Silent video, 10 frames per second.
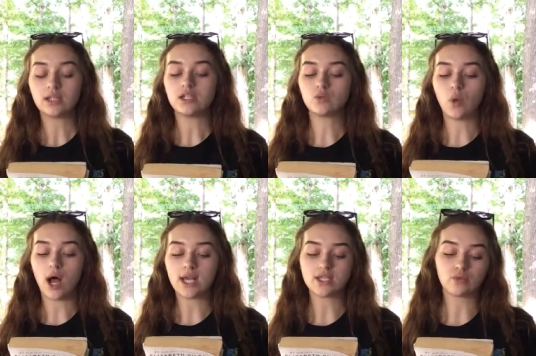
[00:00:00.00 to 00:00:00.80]
This
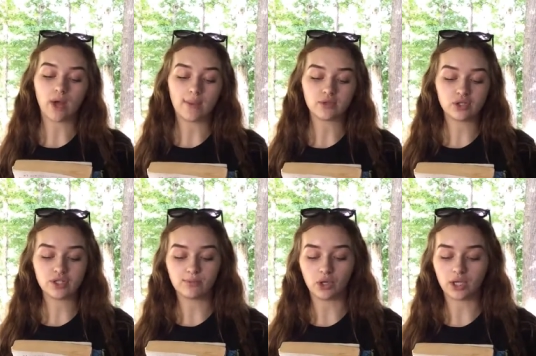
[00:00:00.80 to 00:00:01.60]
wise and
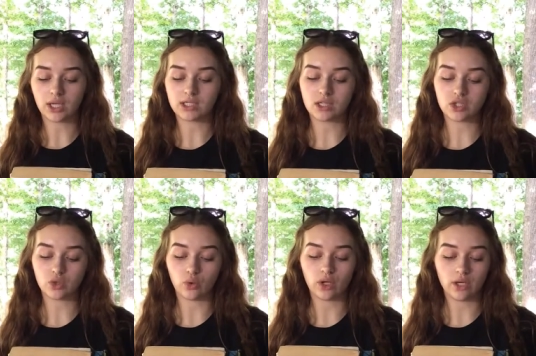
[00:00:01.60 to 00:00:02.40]
rapturous book is the
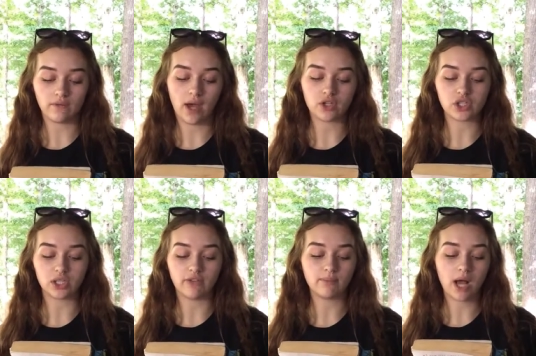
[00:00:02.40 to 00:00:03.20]
story of how she
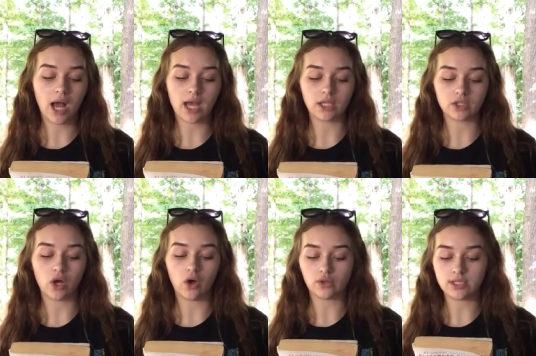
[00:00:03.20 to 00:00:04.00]
left behind
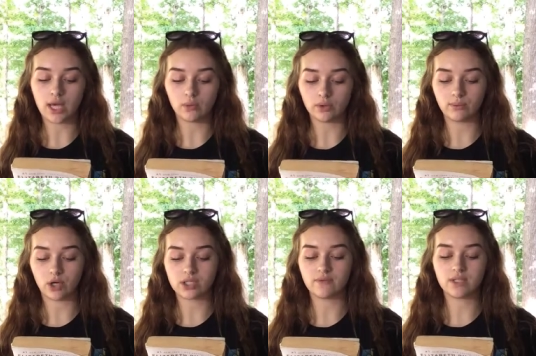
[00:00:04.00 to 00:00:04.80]
all these outward
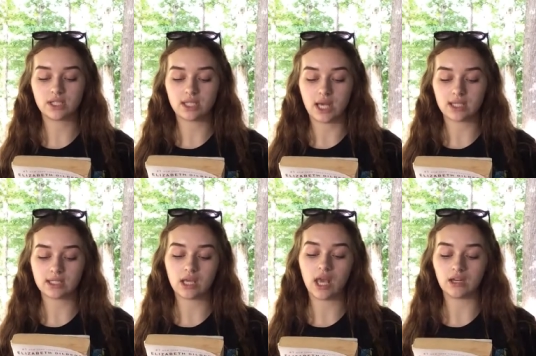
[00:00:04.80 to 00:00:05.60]
marks of
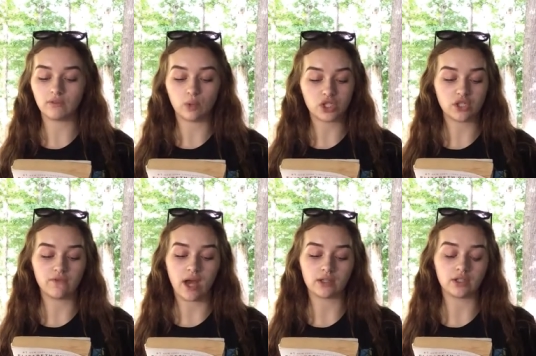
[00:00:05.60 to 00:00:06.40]
success and of what she
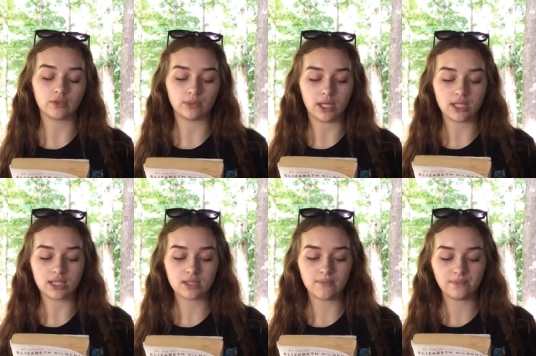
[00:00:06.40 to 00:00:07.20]
found in their
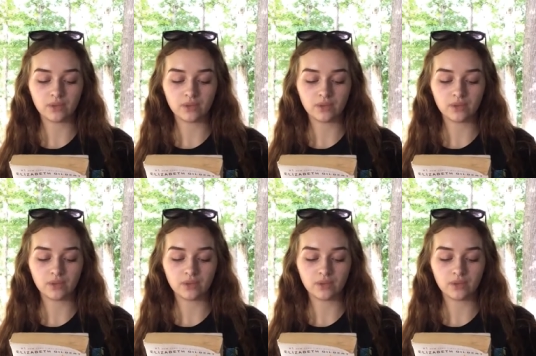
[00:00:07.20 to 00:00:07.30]
place.